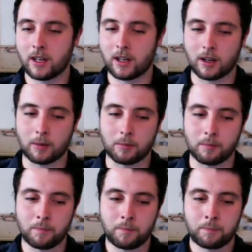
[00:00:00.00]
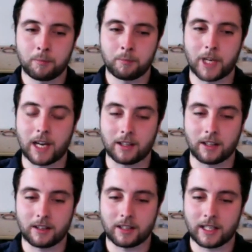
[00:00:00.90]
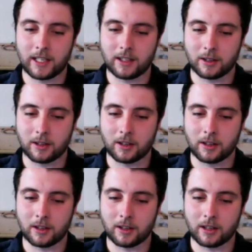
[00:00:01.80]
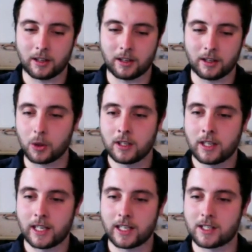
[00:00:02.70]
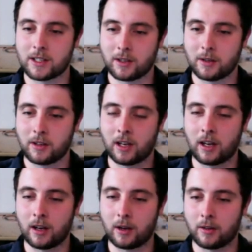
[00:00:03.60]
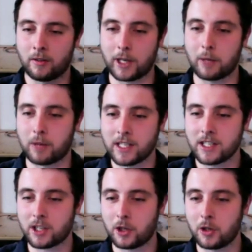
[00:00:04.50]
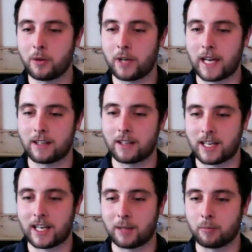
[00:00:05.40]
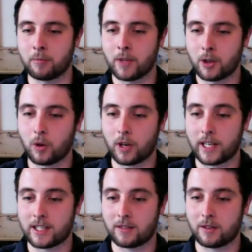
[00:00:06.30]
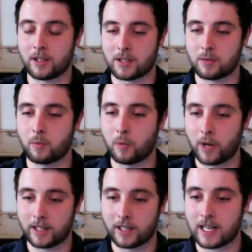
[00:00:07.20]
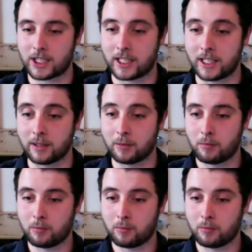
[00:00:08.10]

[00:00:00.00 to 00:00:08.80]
Um, but yeah, the, the, the enclosure is uh, three D printed, so you don't get the same quality as, it, as when it's actually